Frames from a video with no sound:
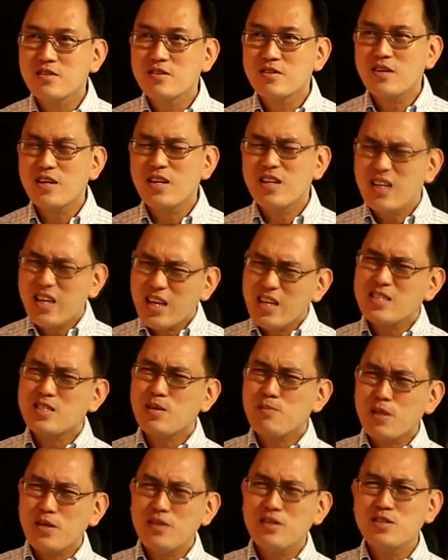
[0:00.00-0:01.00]
right? Again,
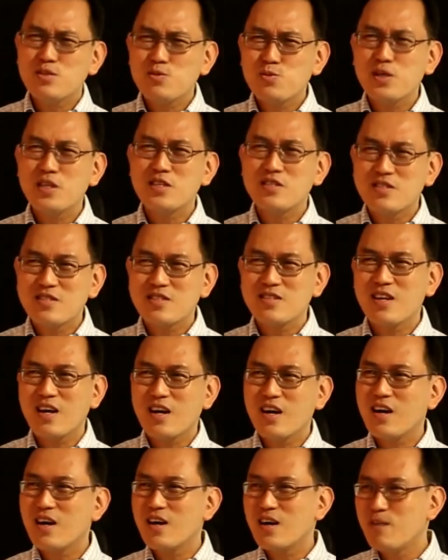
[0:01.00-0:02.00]
sometimes these words
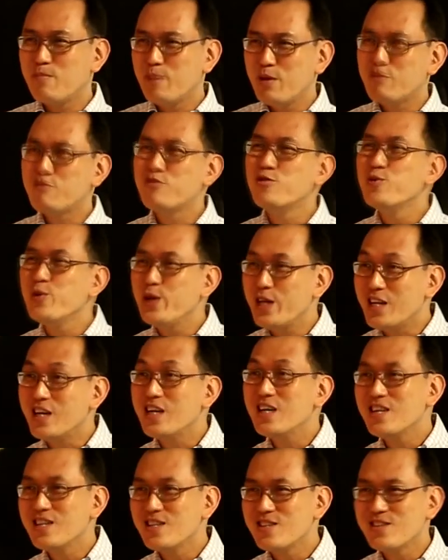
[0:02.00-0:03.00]
are a bit fluid
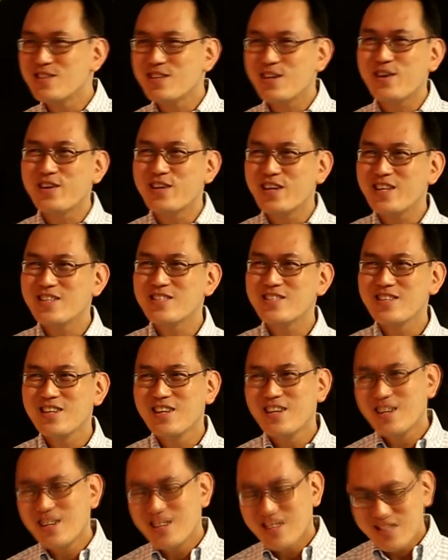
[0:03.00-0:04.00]
nowadays.
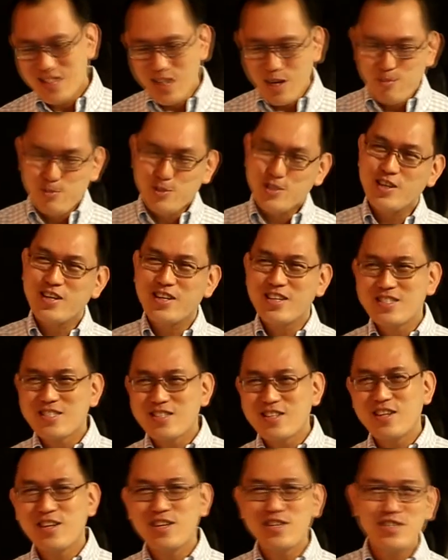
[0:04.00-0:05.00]
Sculpture,
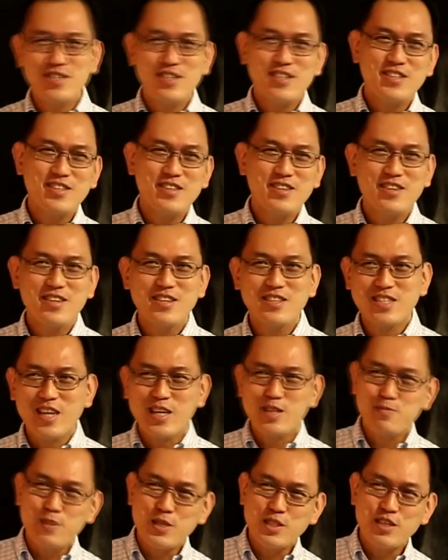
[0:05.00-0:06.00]
installation,
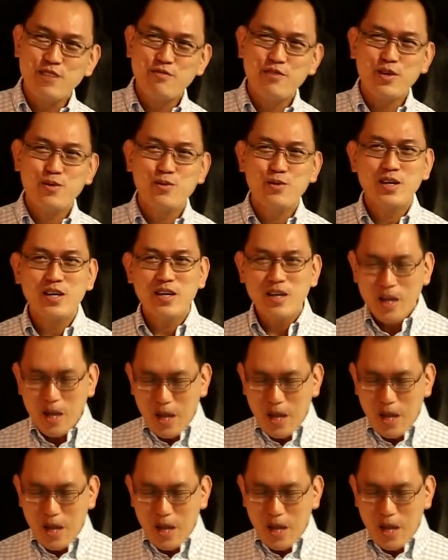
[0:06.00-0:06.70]
site-specific work.